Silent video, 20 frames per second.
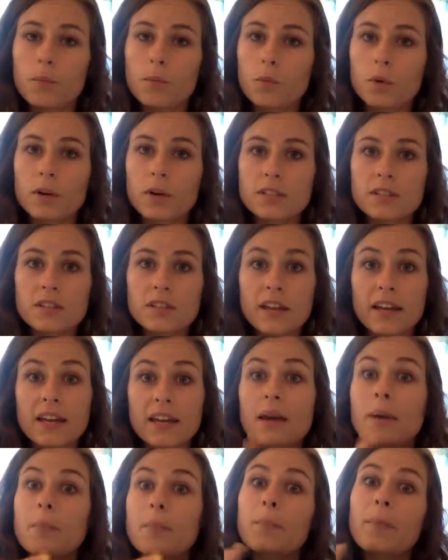words like
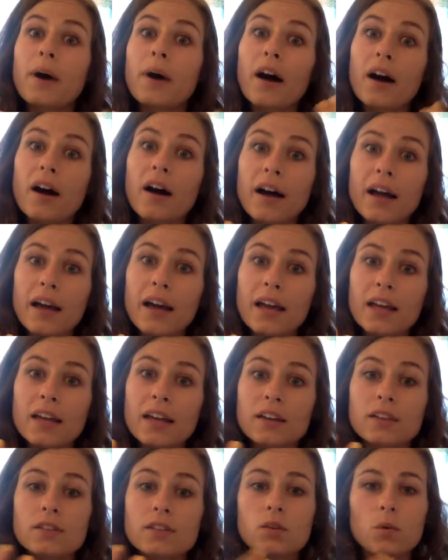
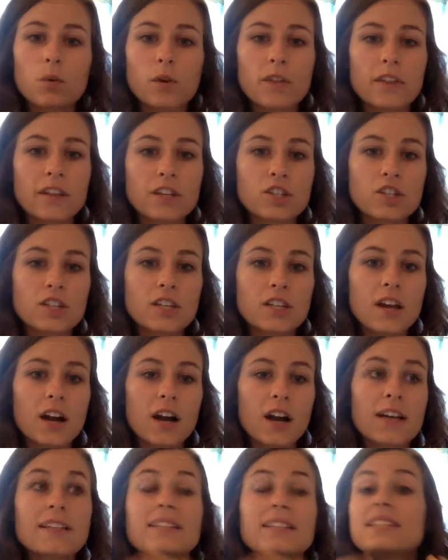combined or then she
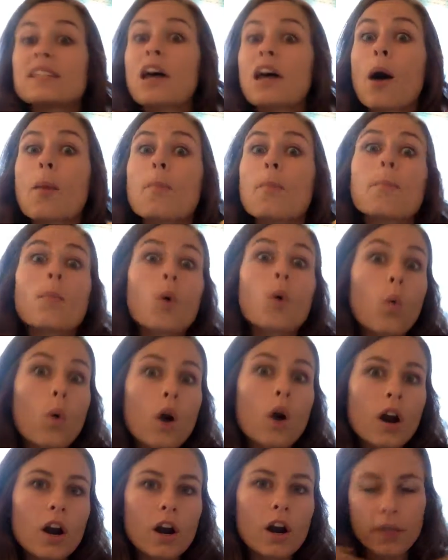got some
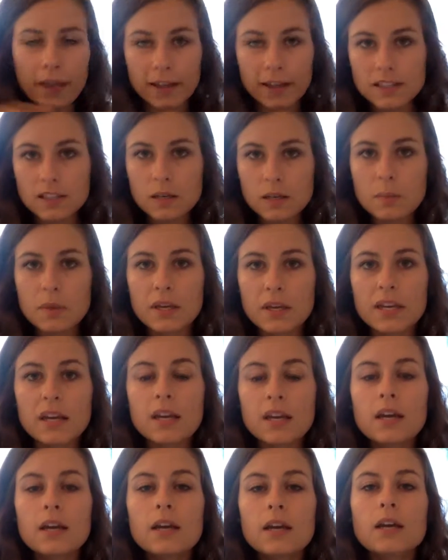more, that's going to
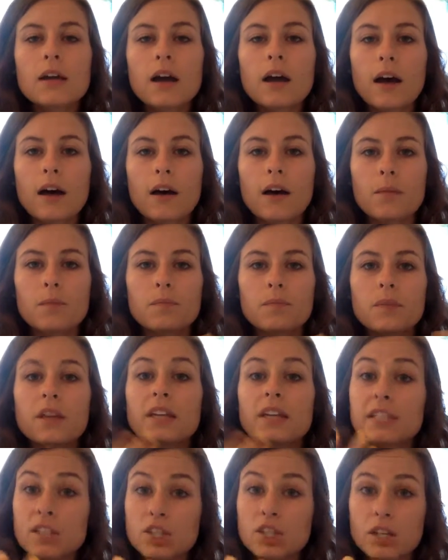be
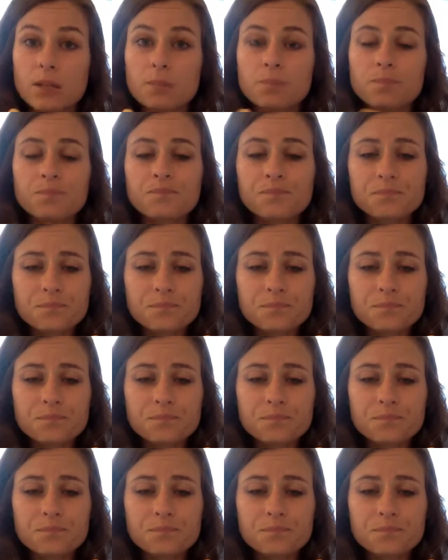addition.